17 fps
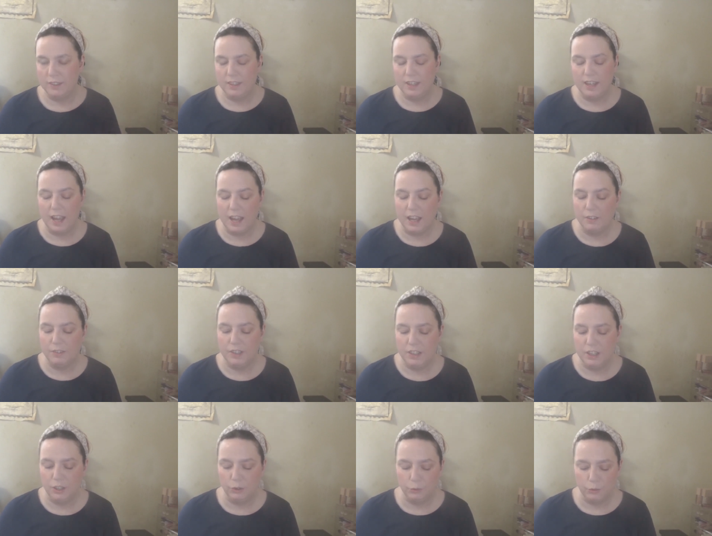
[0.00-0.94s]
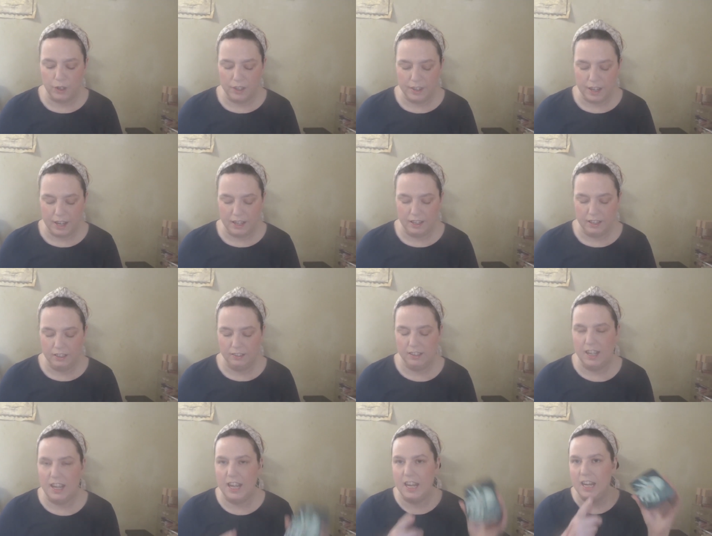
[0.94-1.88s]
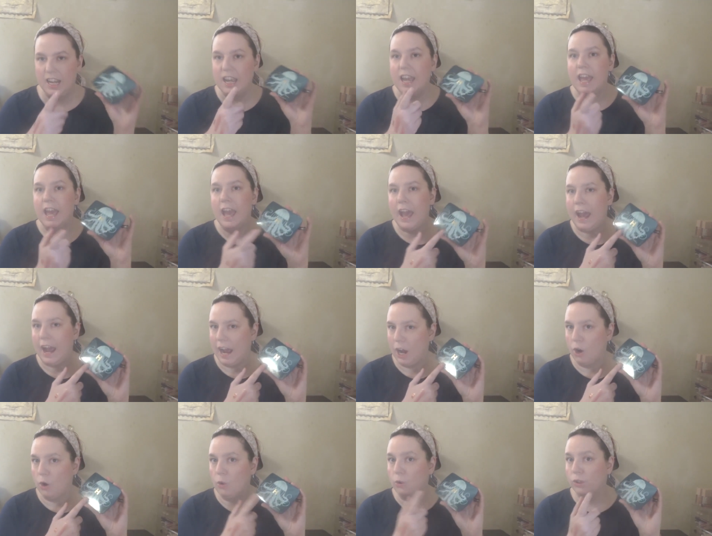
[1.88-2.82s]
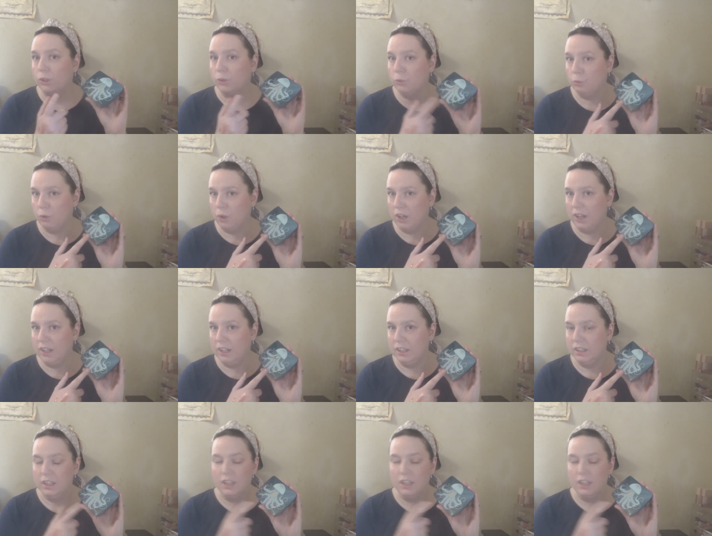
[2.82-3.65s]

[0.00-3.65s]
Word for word: They have another one that is a owl one.